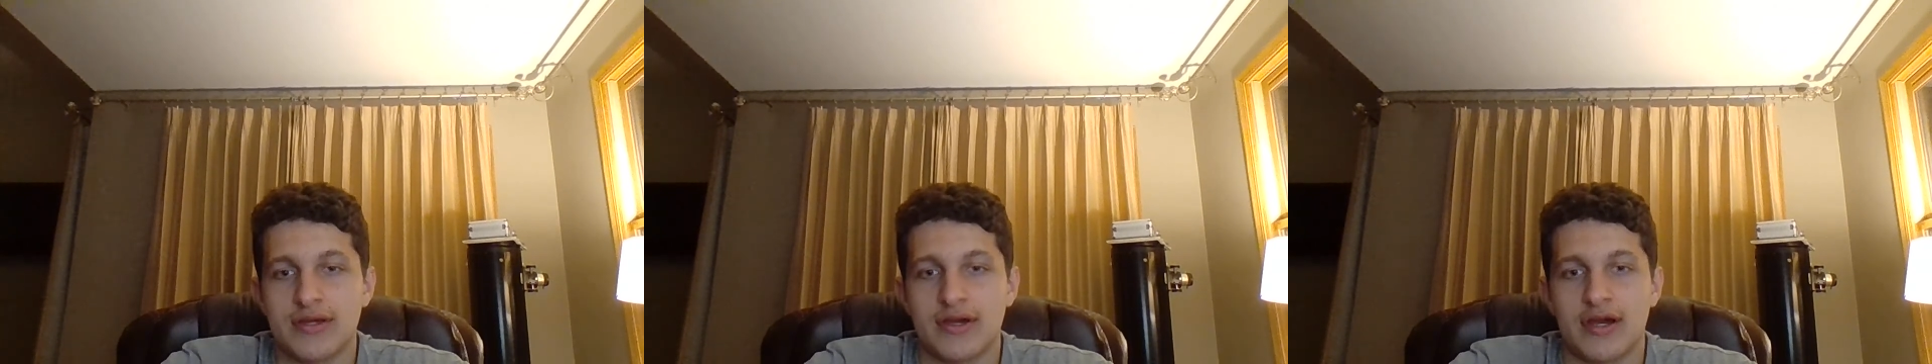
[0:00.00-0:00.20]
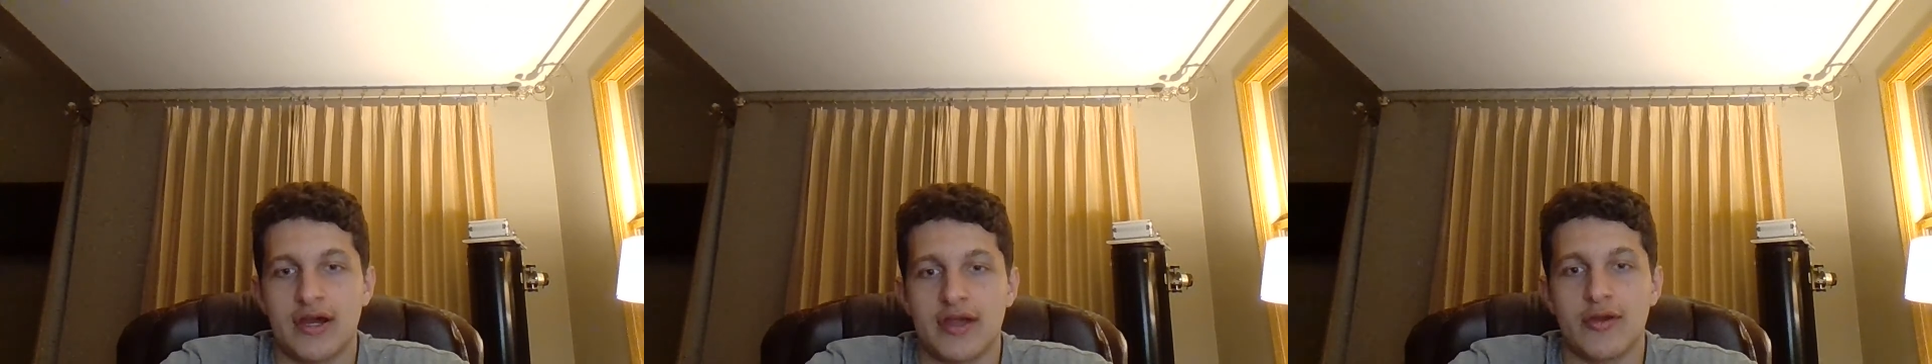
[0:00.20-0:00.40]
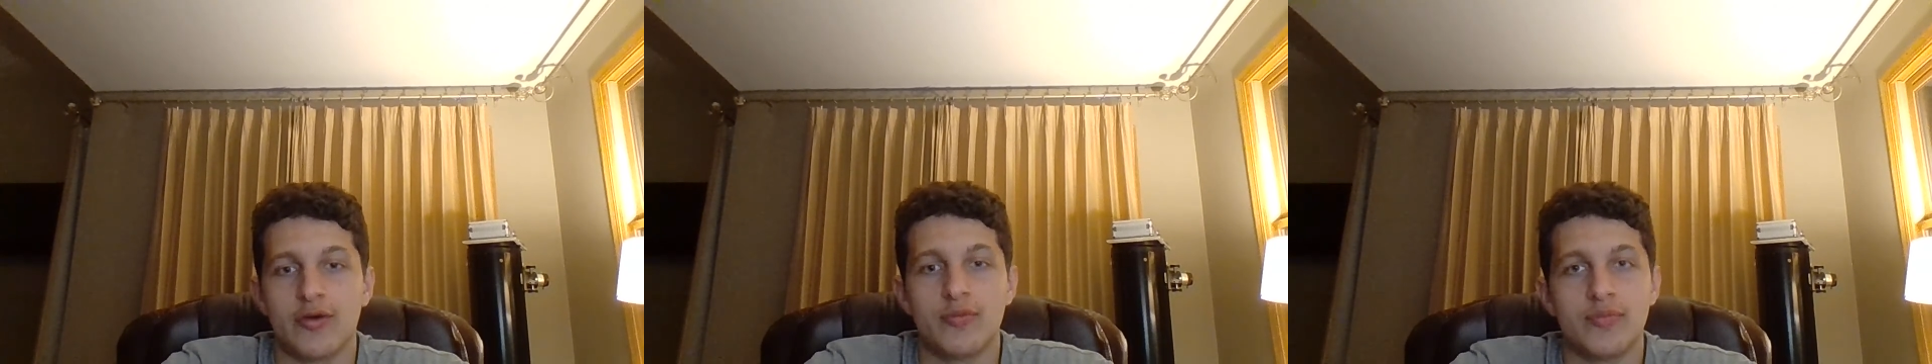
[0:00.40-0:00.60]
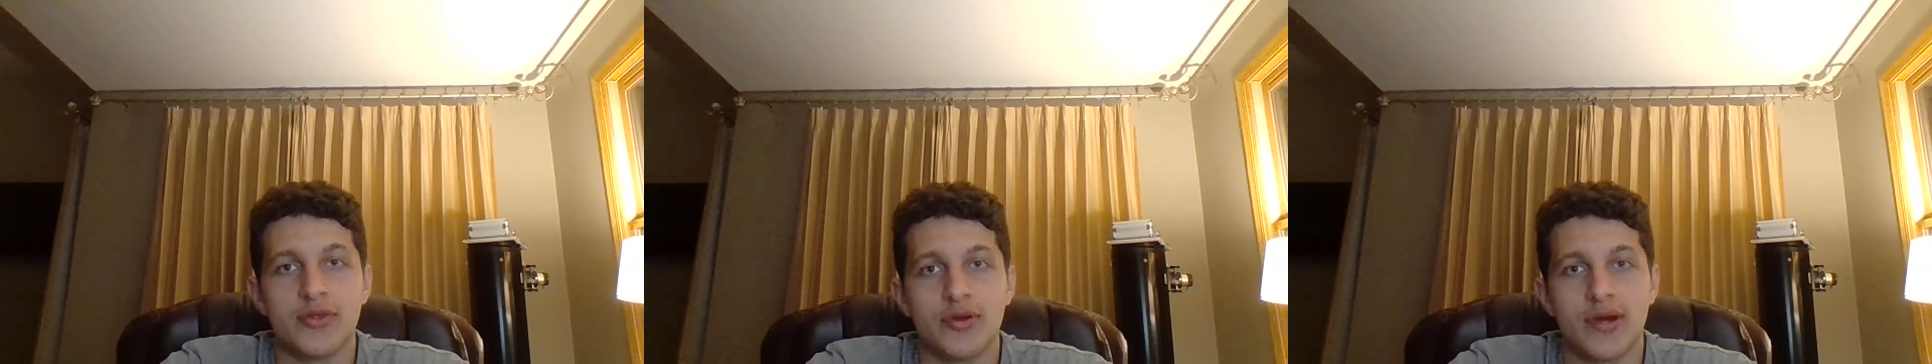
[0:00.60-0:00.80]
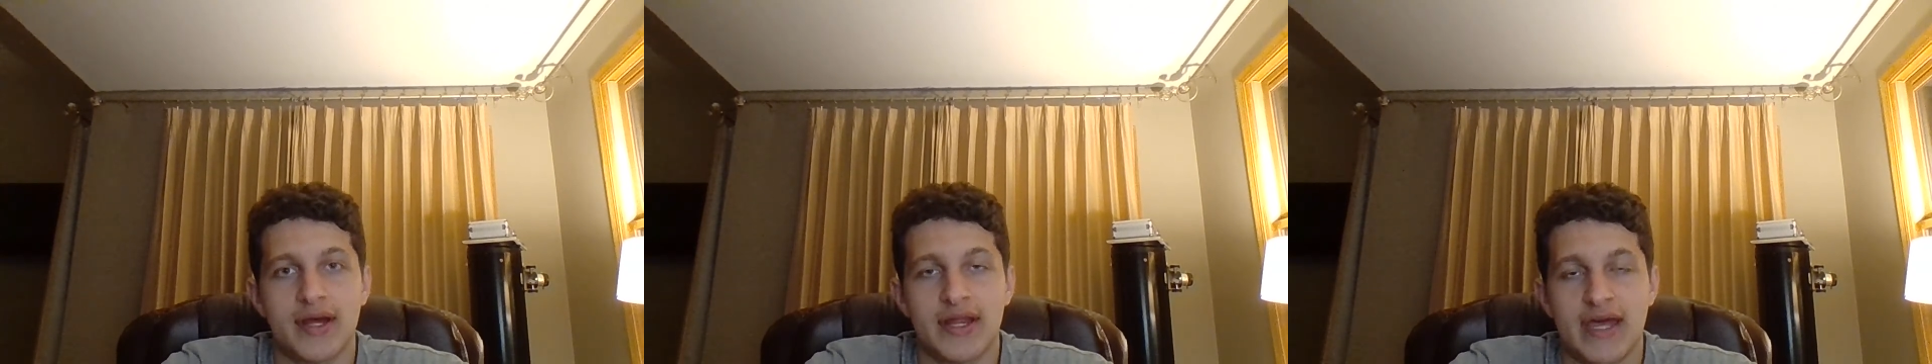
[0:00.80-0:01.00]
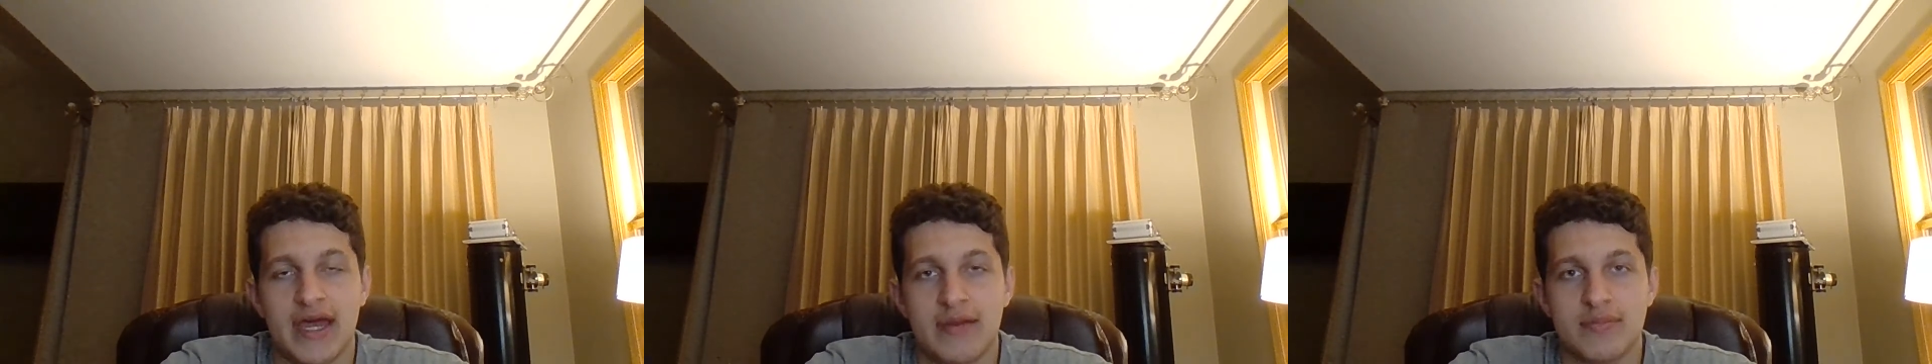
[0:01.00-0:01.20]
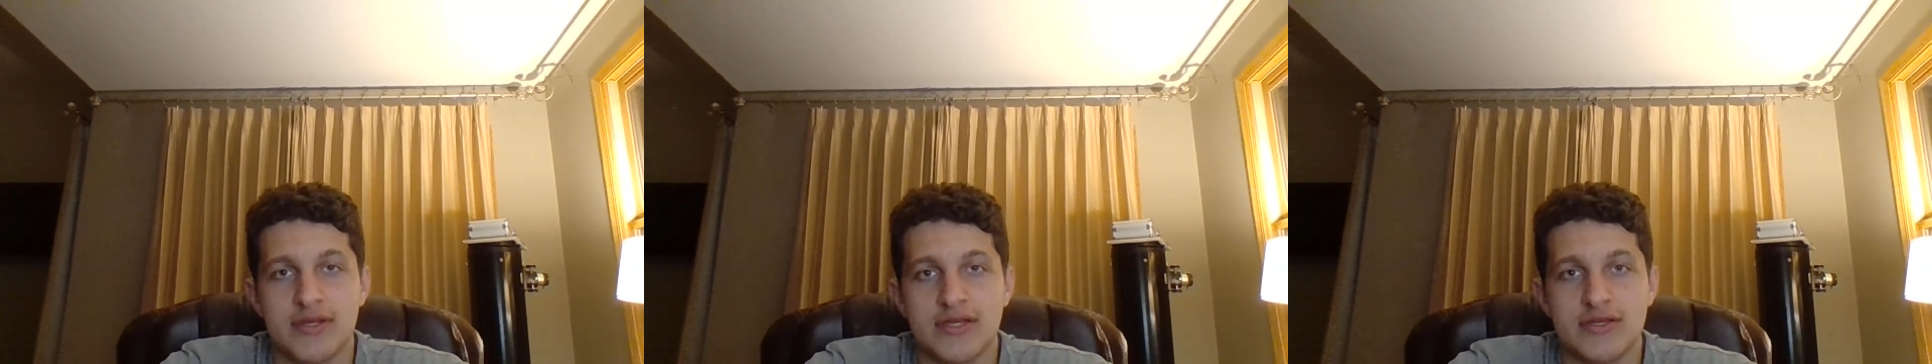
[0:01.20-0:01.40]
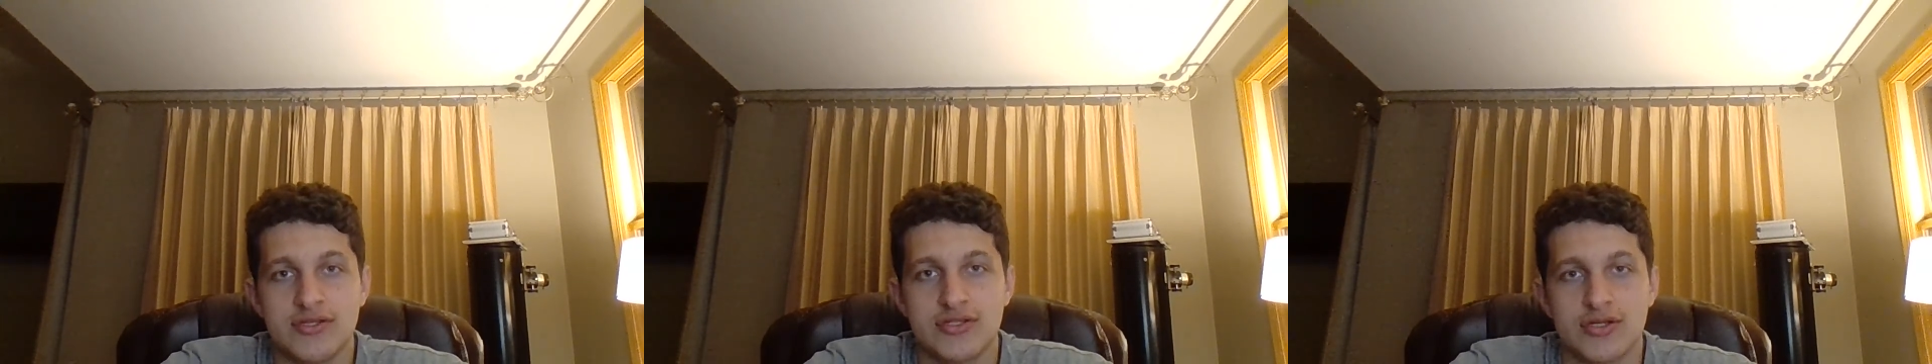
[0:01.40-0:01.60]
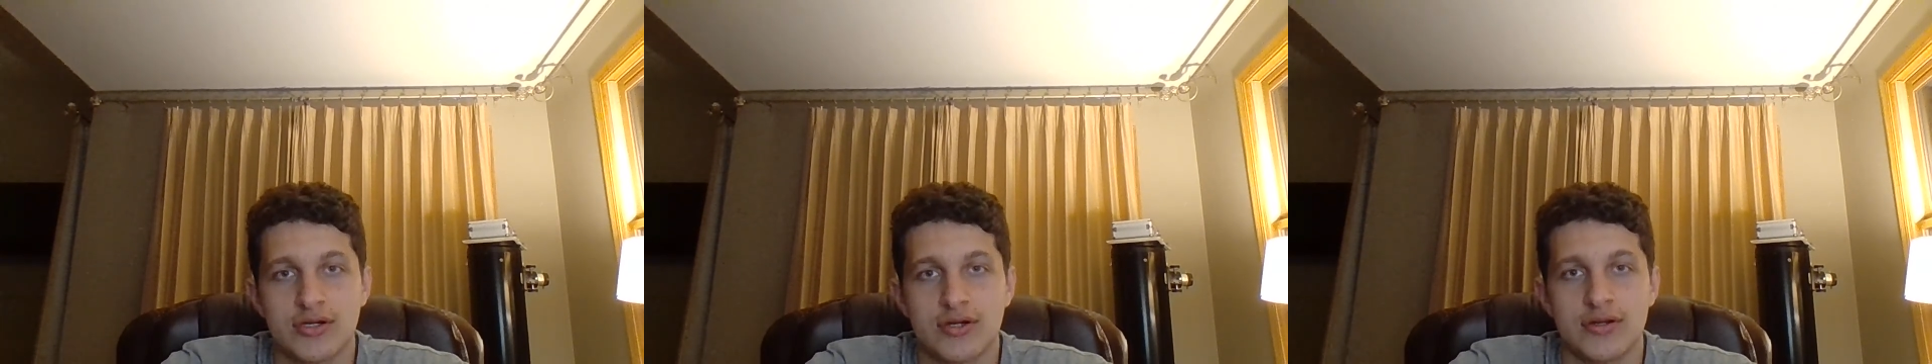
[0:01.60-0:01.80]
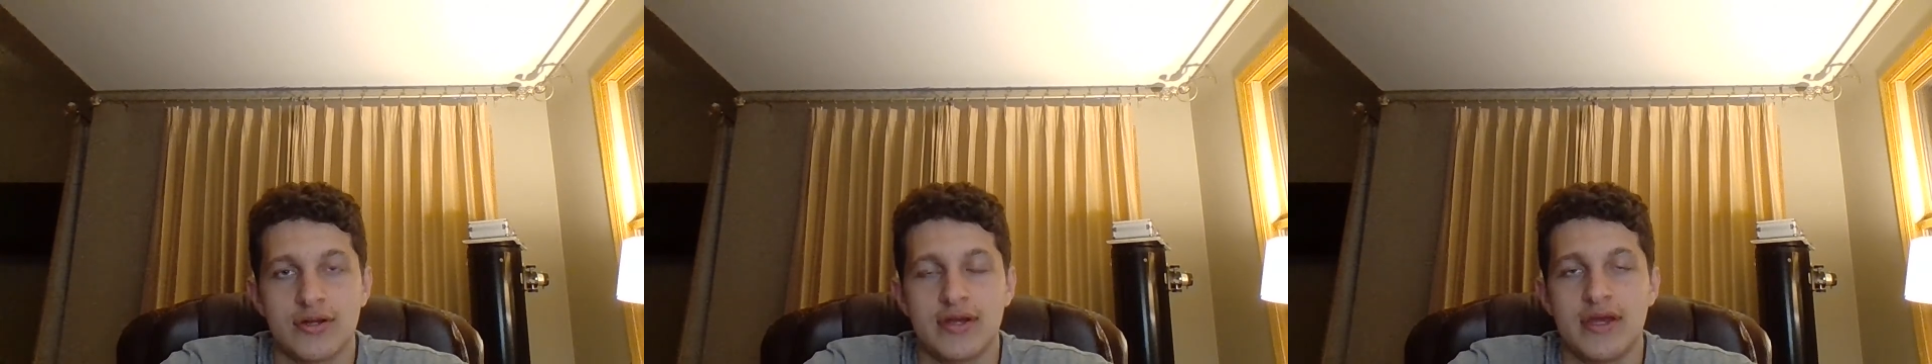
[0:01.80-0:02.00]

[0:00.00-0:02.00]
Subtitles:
I hope you had a happy Easter,